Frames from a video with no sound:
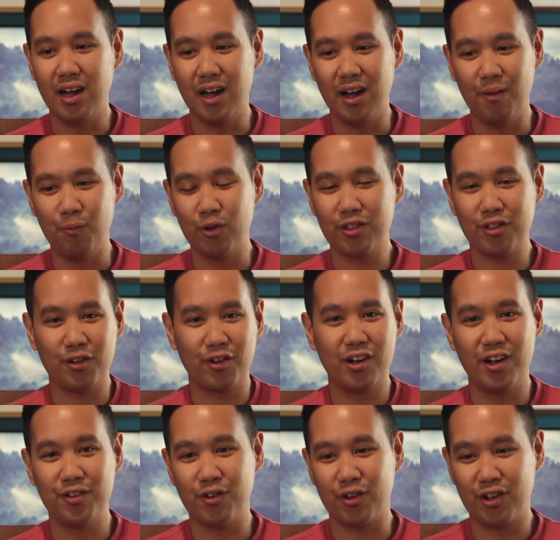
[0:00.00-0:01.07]
Once they're
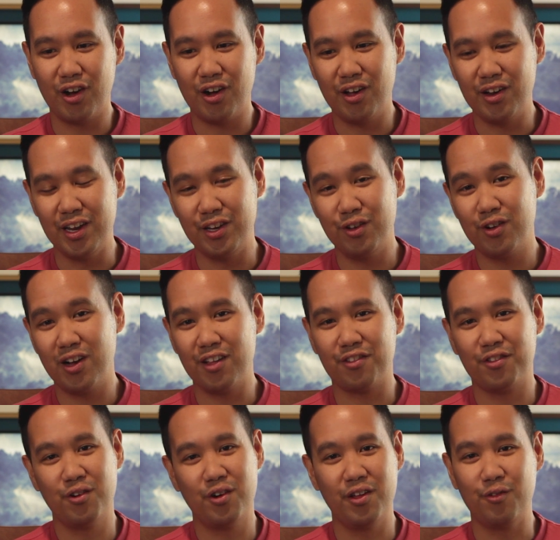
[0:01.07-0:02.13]
gone, and you
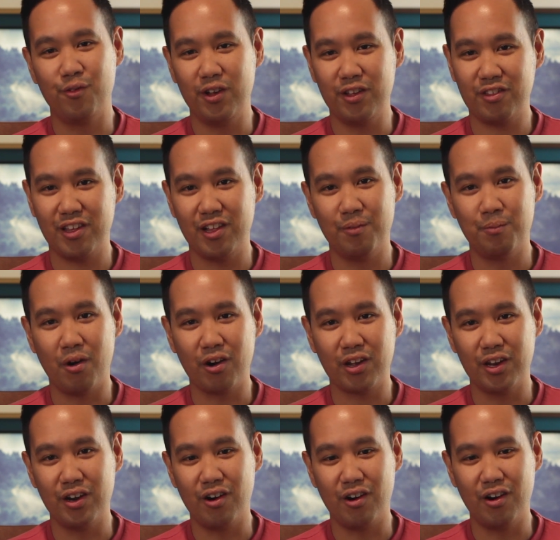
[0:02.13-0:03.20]
guys know how the resale
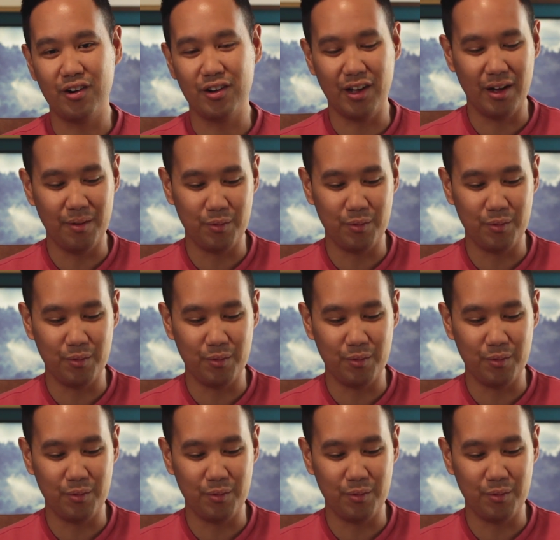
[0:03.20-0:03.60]
market are.